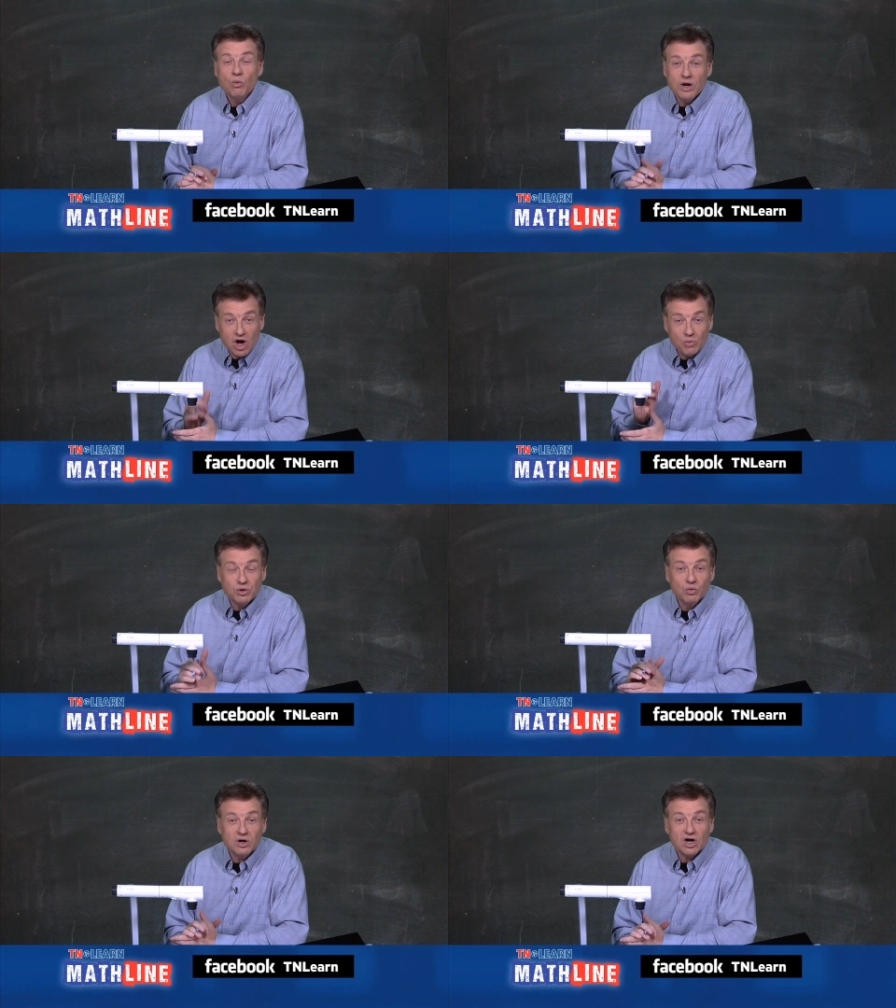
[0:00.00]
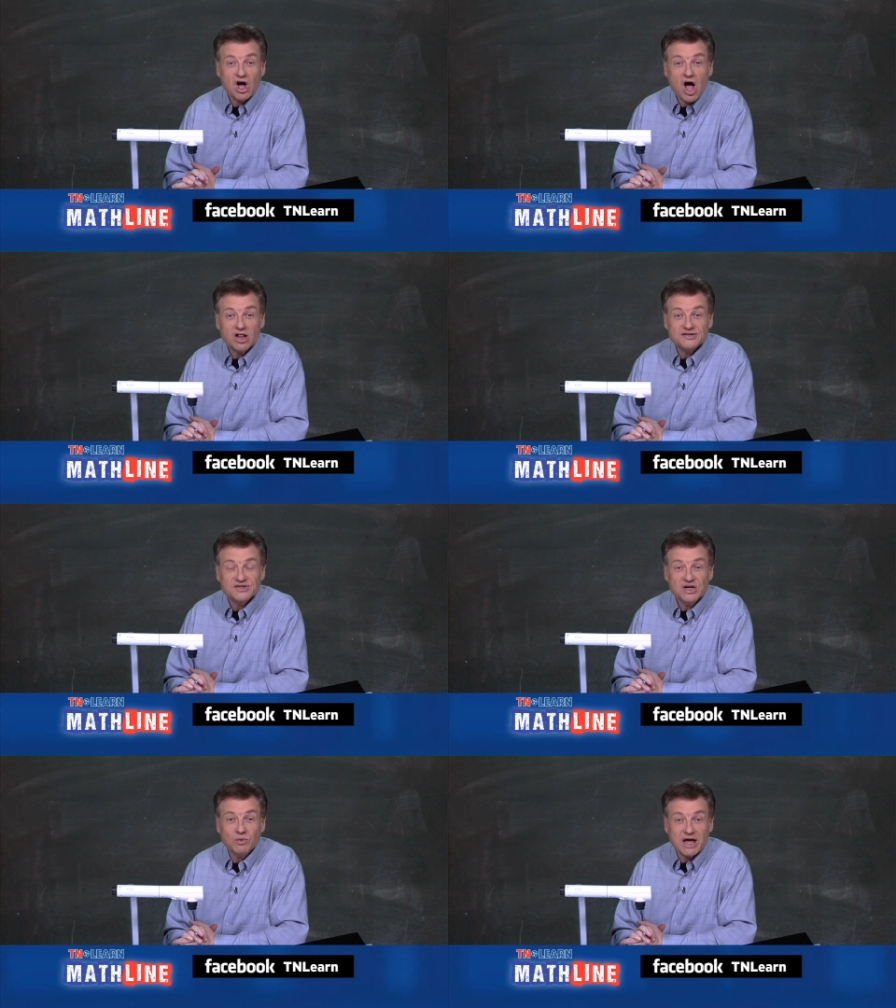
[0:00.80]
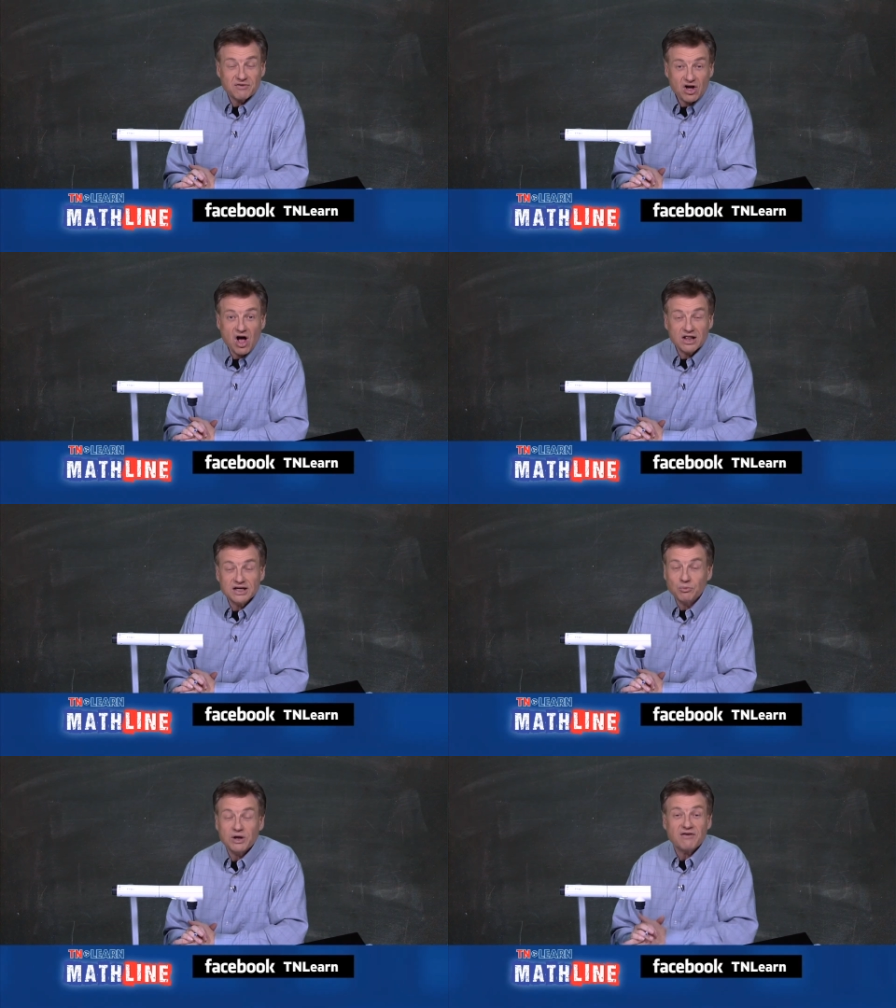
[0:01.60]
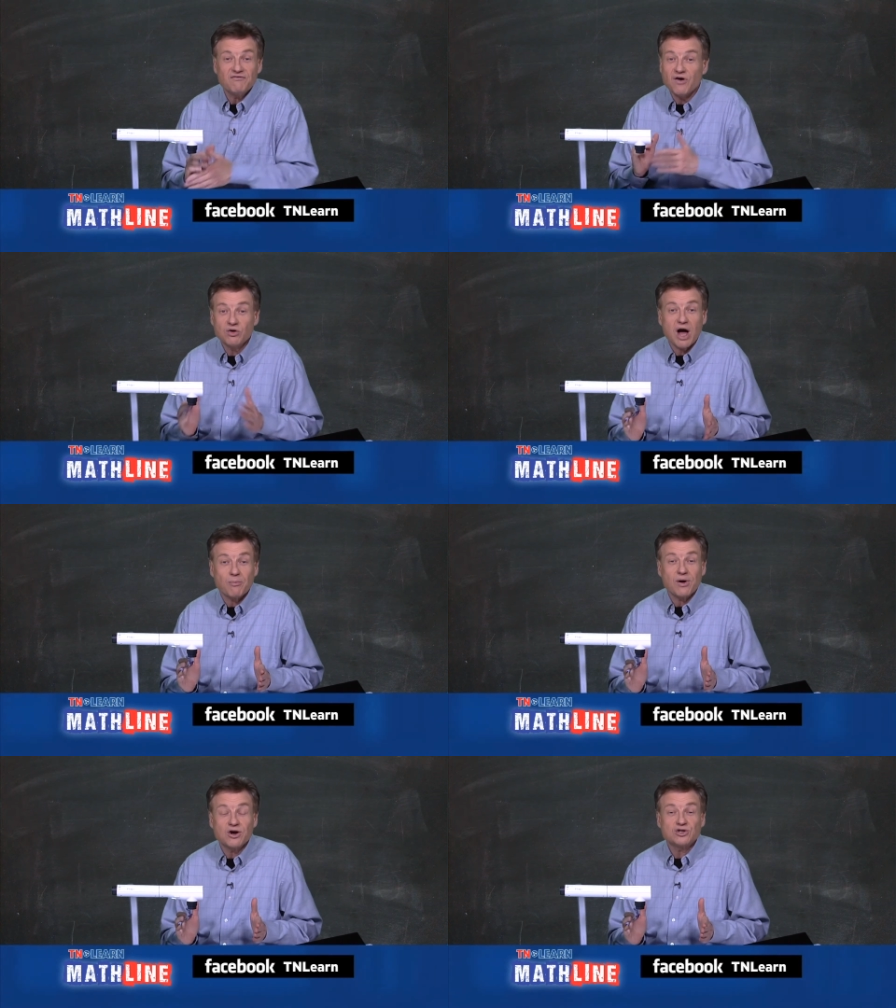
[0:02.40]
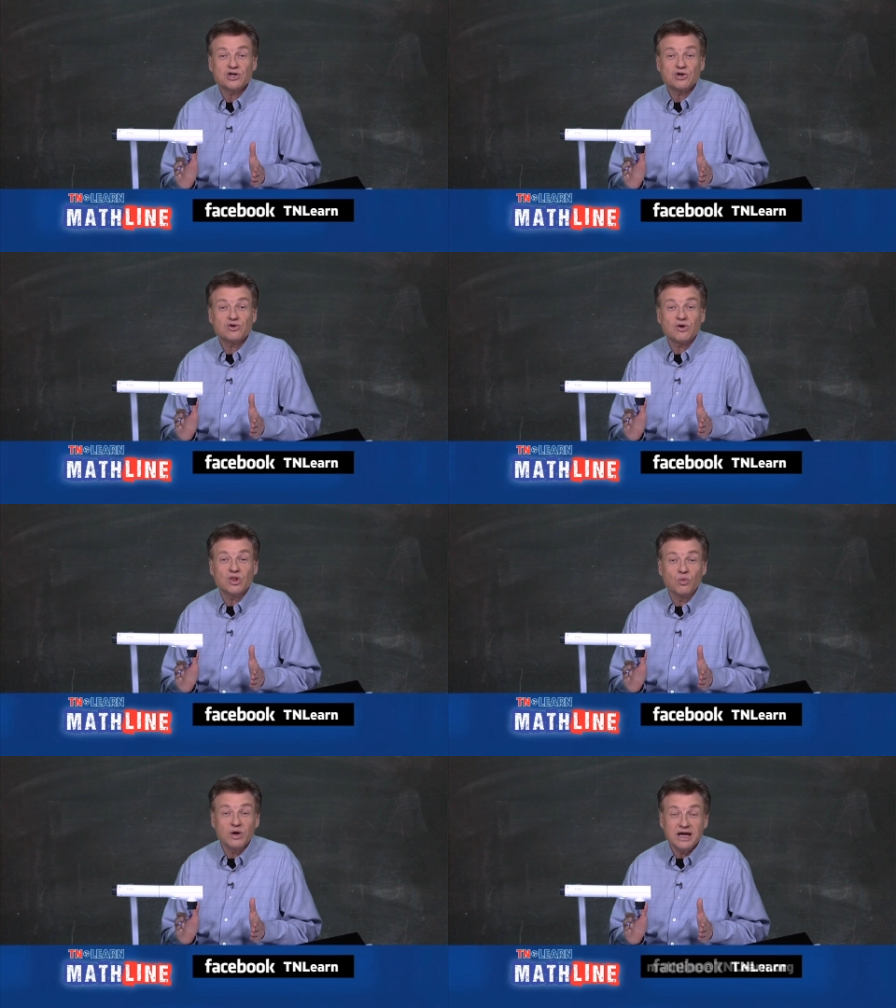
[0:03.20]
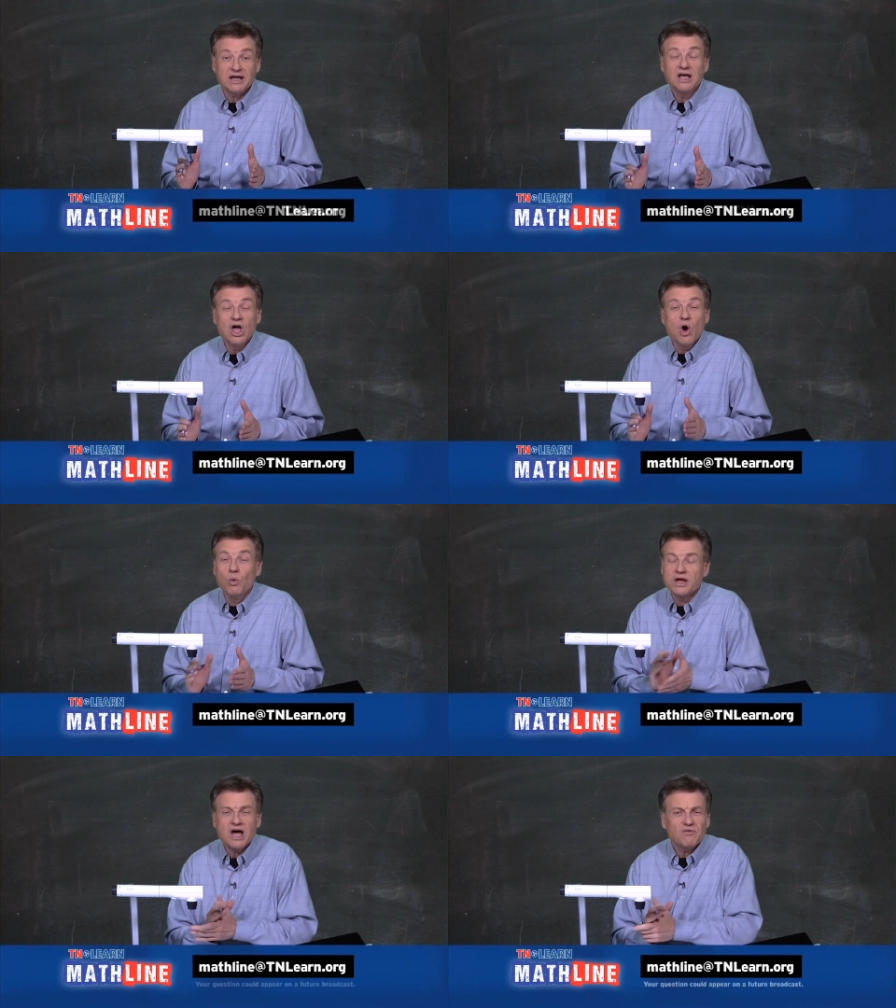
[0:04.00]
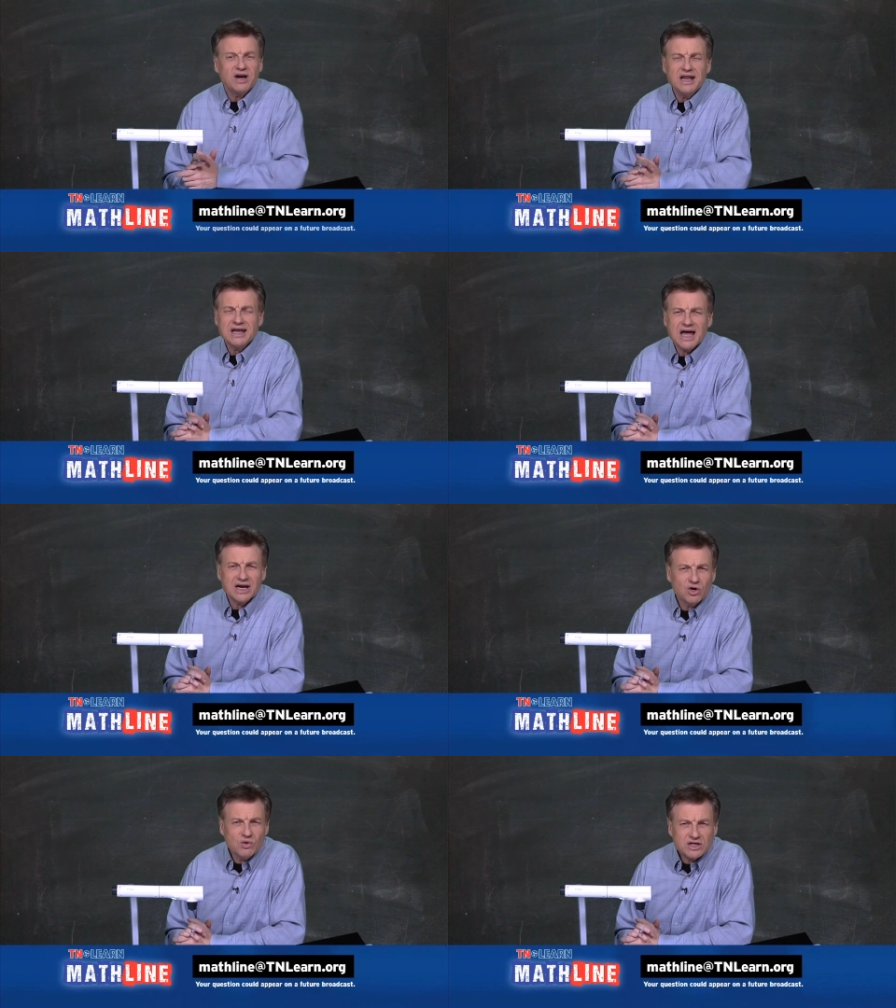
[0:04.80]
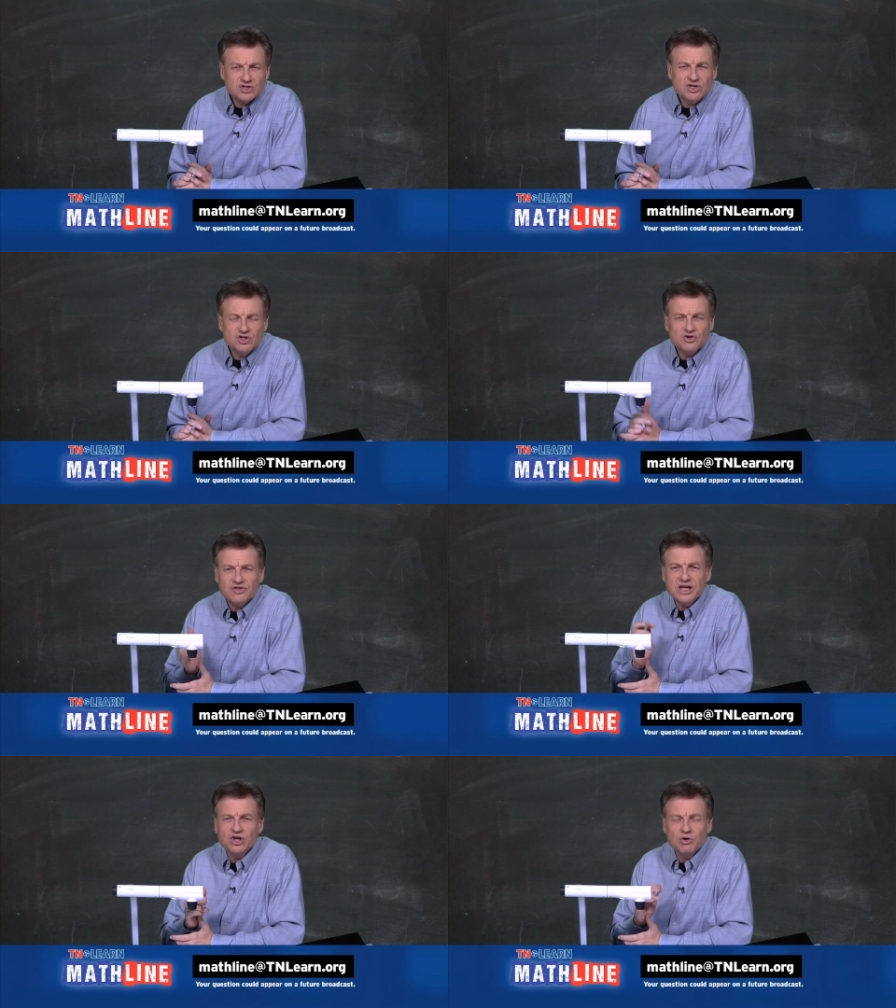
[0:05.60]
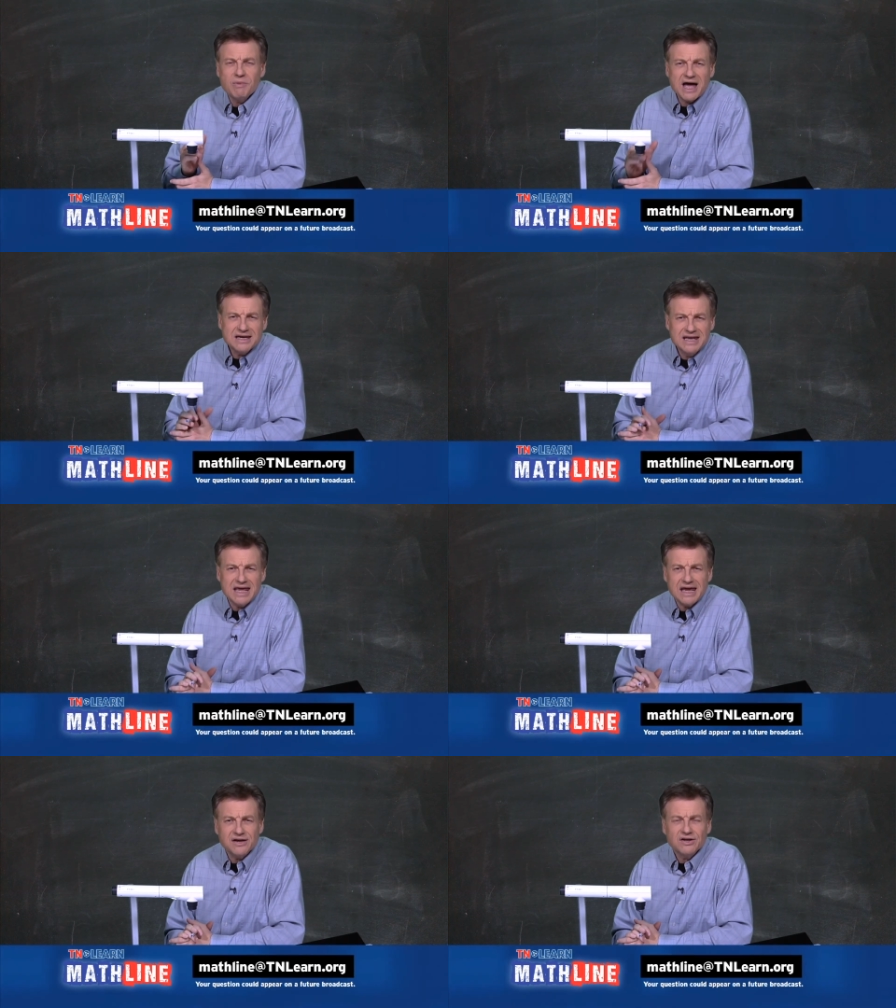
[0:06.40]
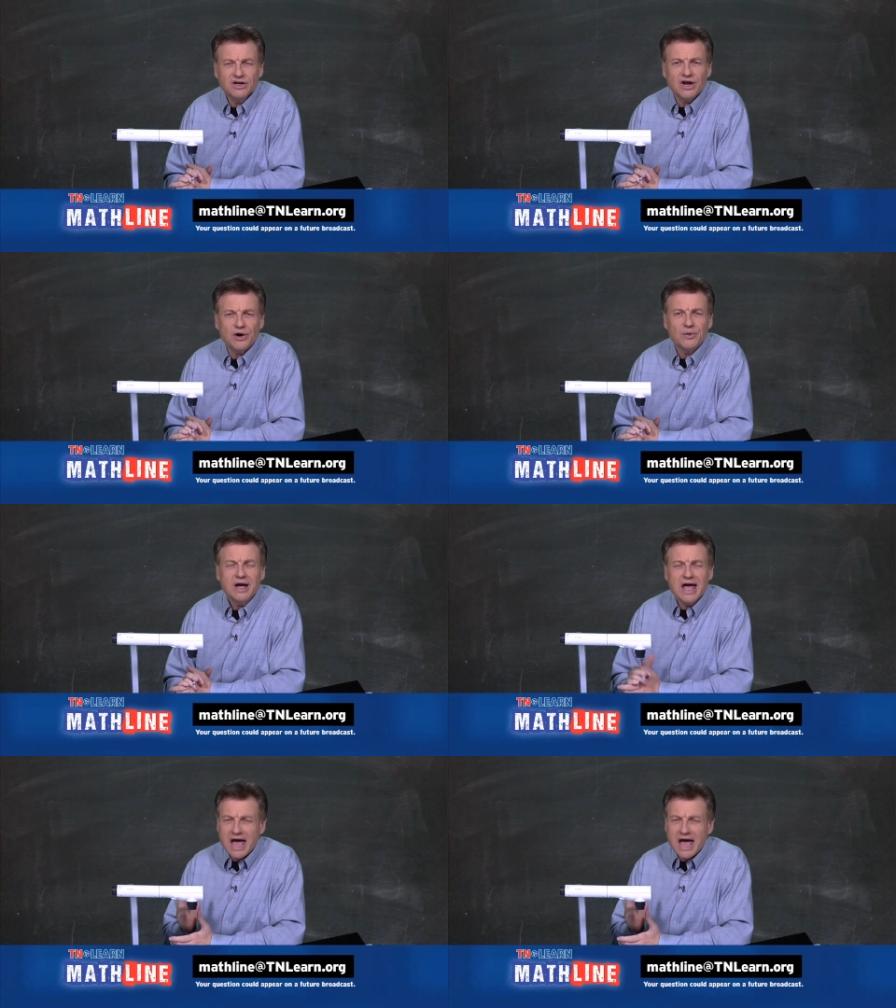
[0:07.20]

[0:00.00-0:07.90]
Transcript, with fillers: We hope you will call us in. We have a call-in number. We have phone operators here during the week. We cover any kind of questions you think you might need. You know,